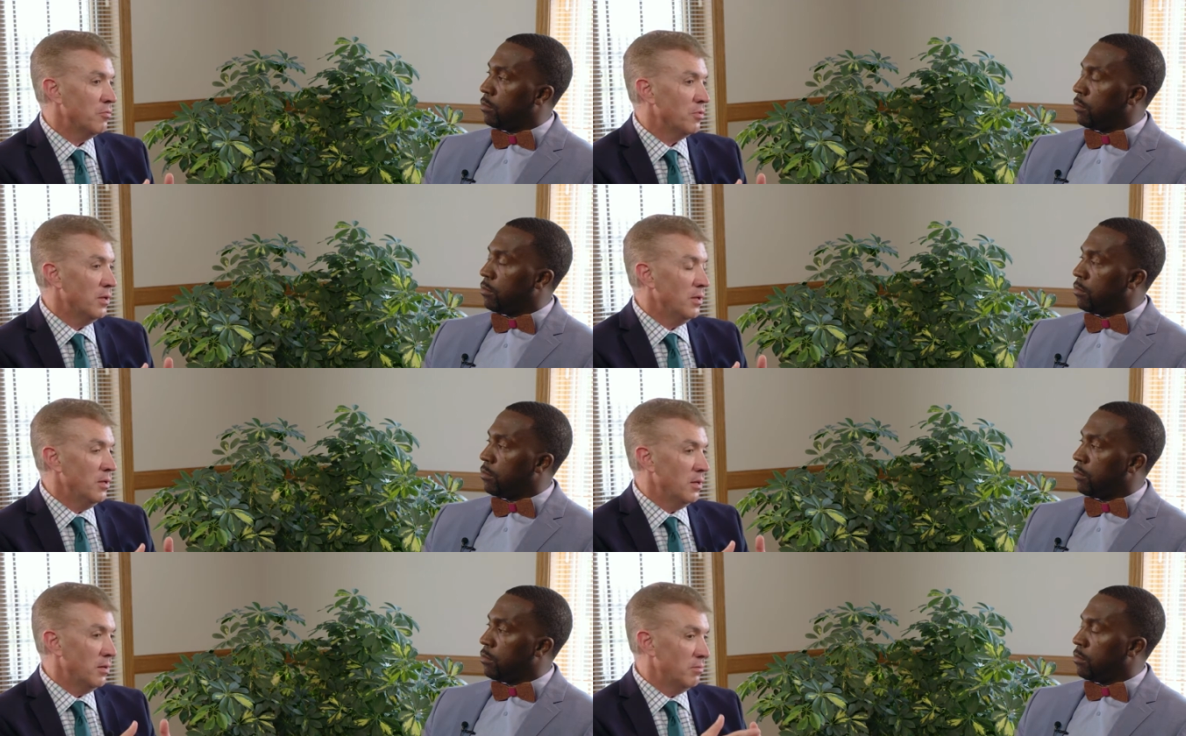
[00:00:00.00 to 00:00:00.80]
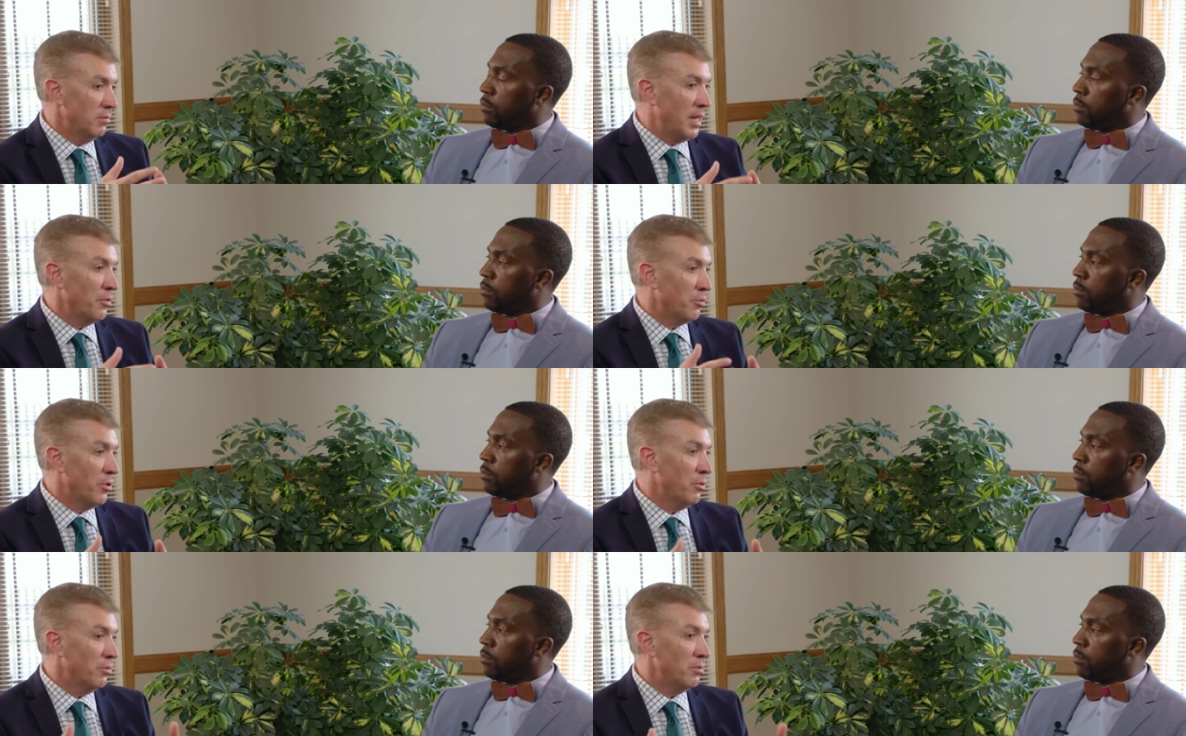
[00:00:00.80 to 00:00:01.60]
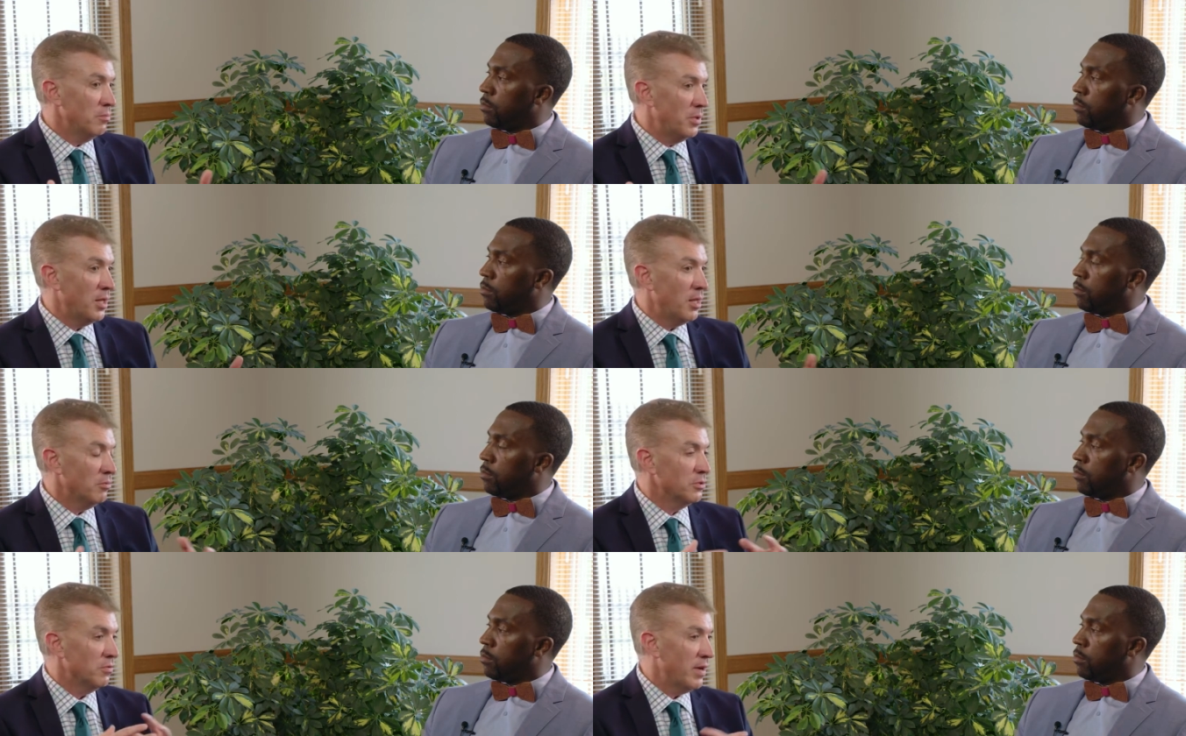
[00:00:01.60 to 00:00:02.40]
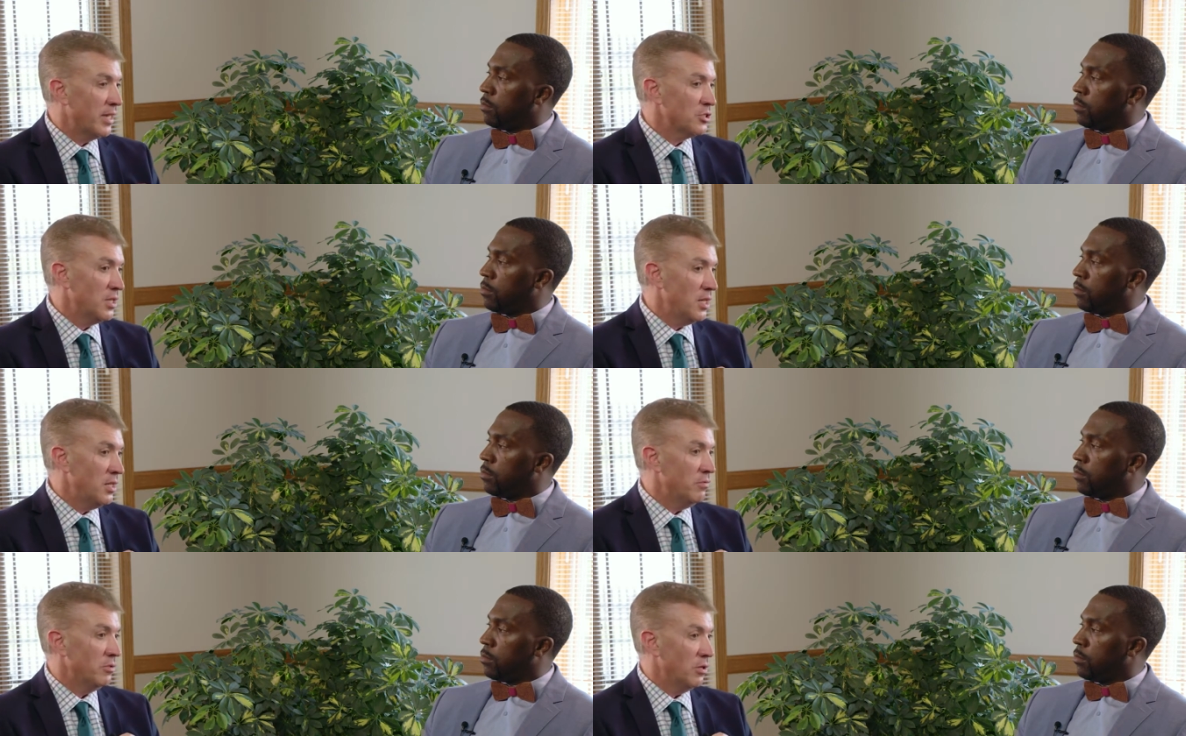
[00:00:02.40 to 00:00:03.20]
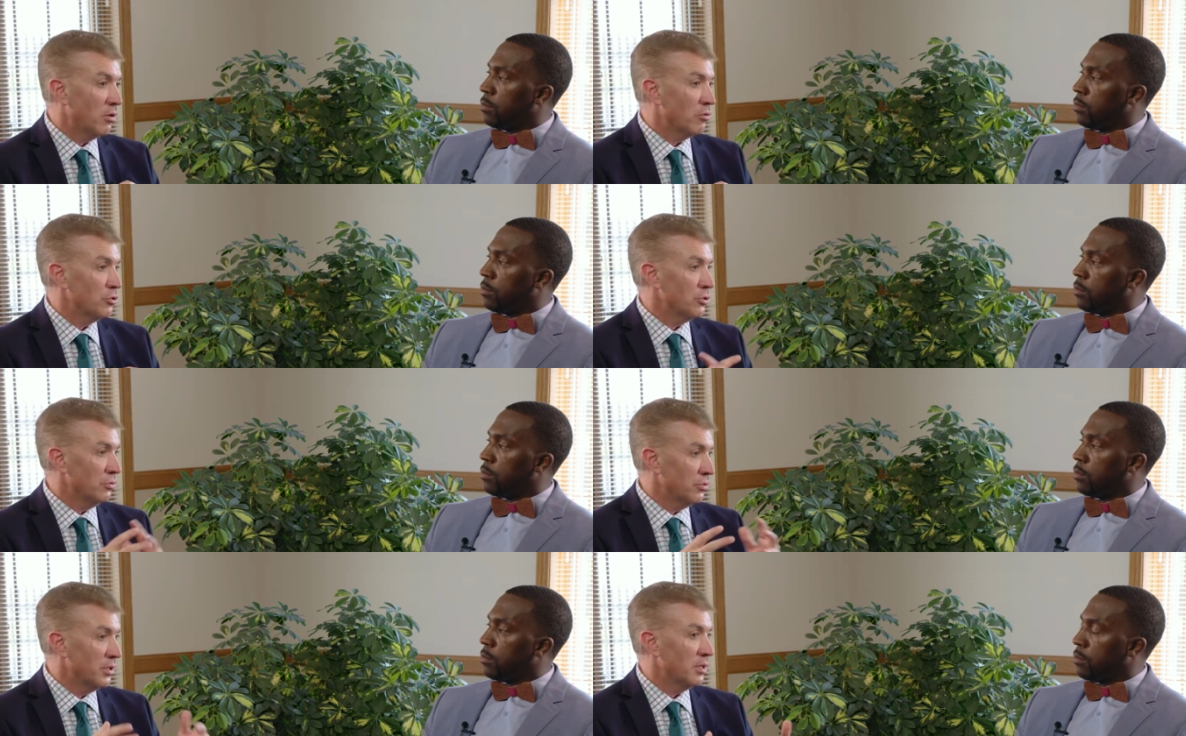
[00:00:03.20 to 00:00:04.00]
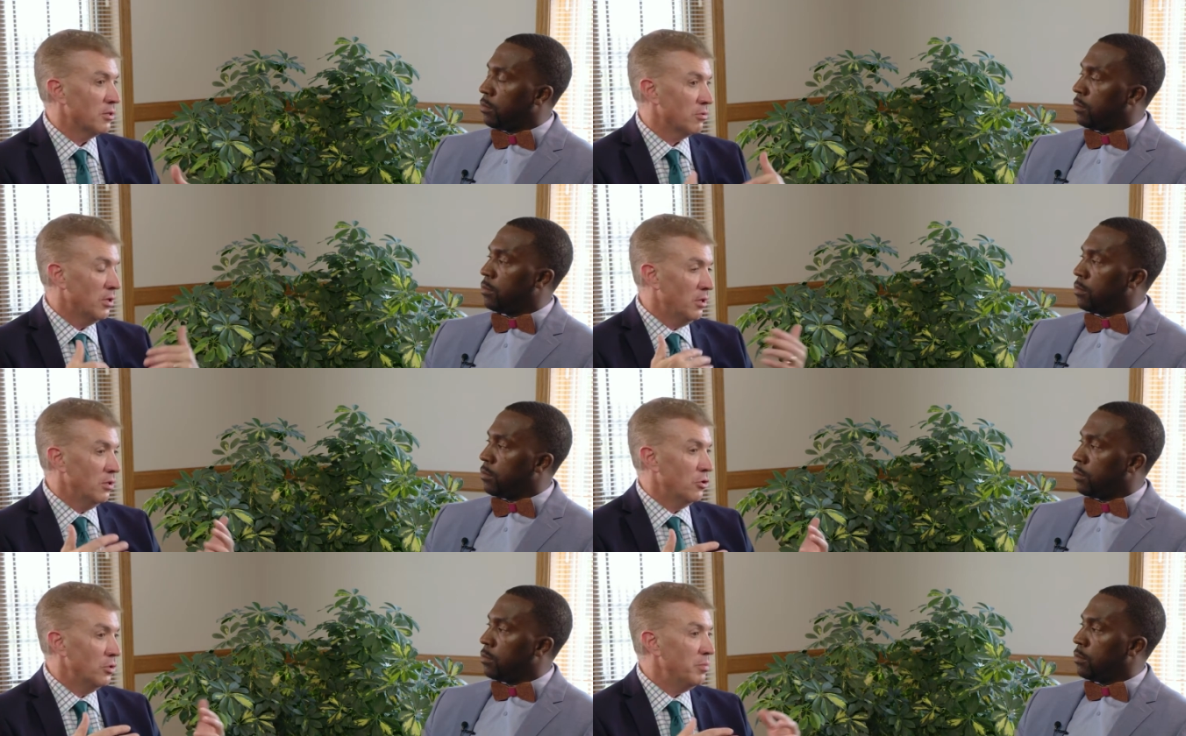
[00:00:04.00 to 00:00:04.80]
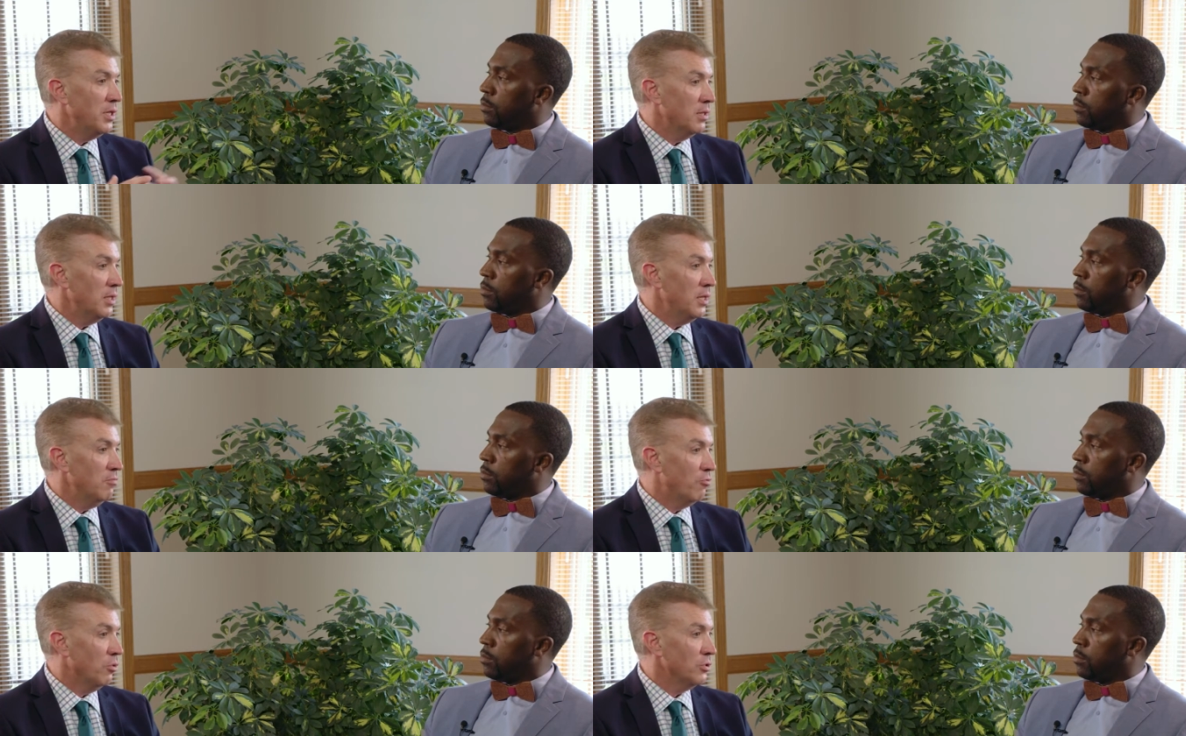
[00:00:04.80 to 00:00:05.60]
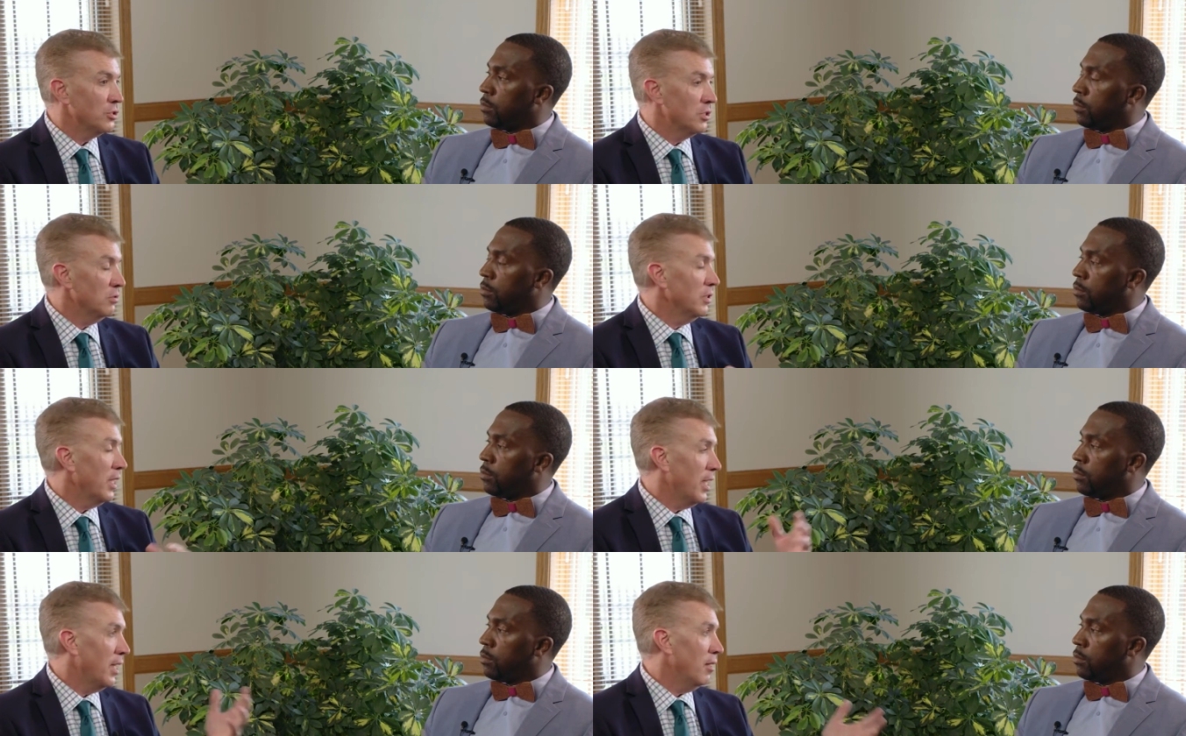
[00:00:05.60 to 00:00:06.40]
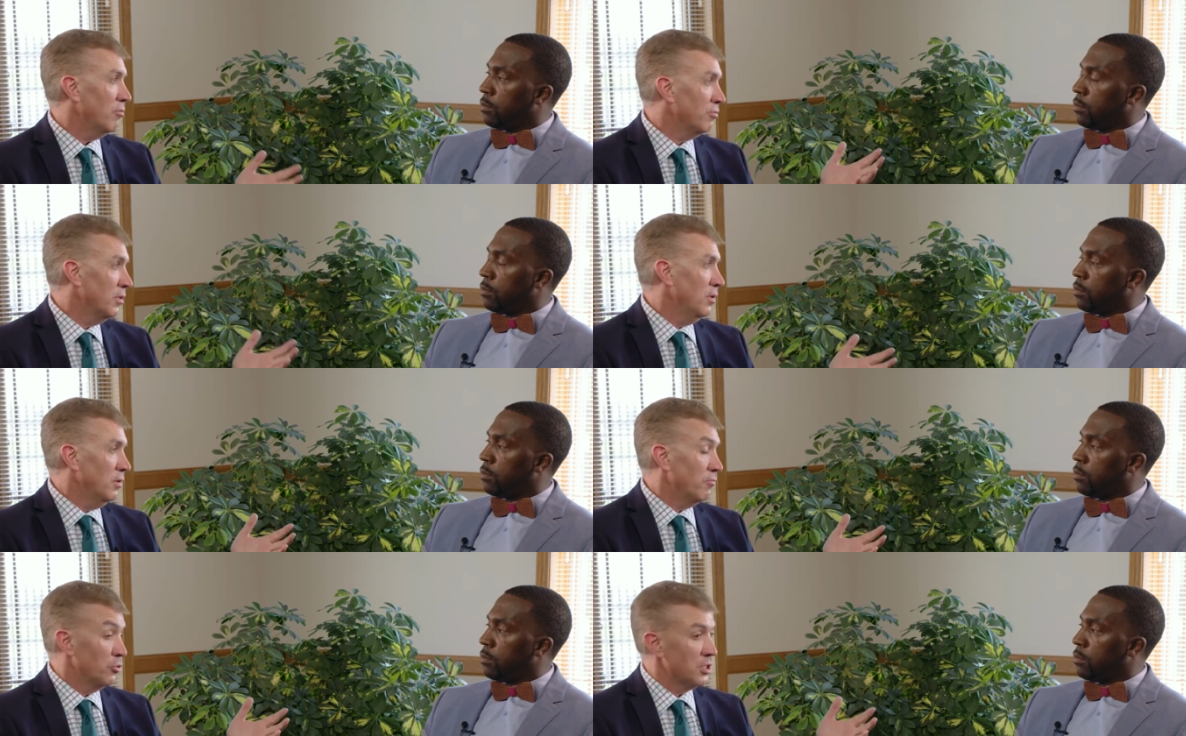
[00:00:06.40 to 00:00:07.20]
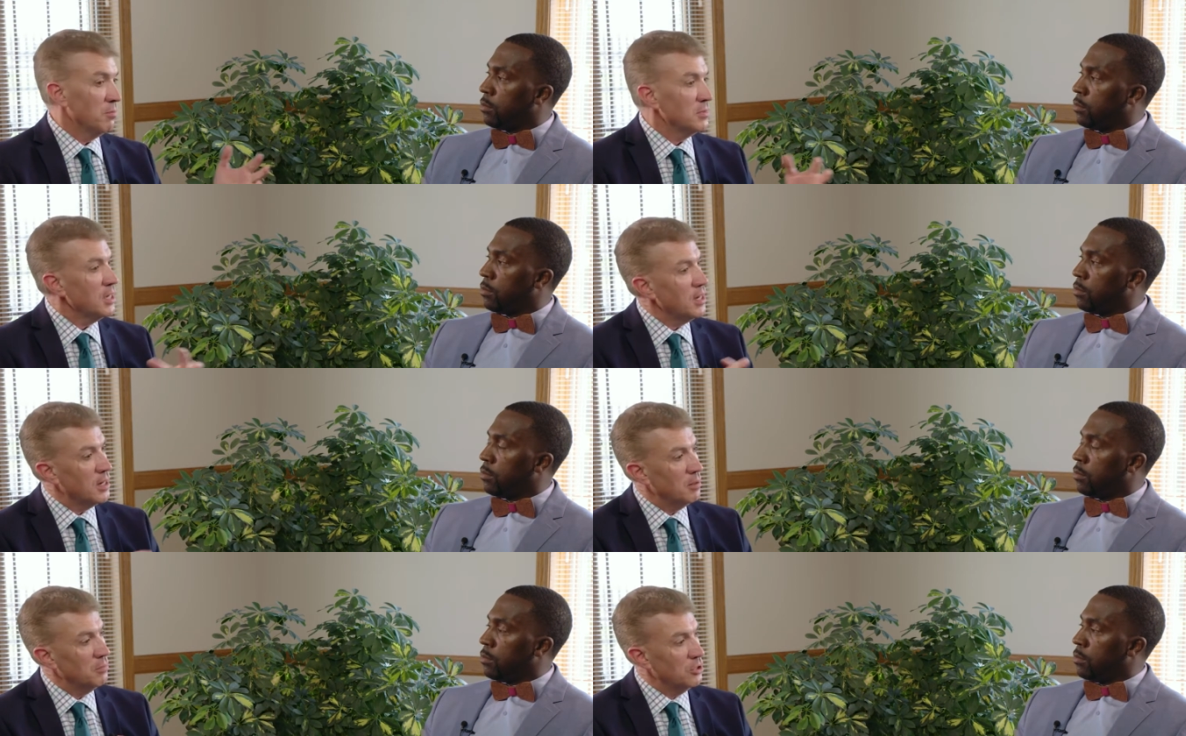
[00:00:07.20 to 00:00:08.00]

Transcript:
Speaker 1: of uh, down the road being able to vaccinate even younger children, that there could be the need for us still to have for some time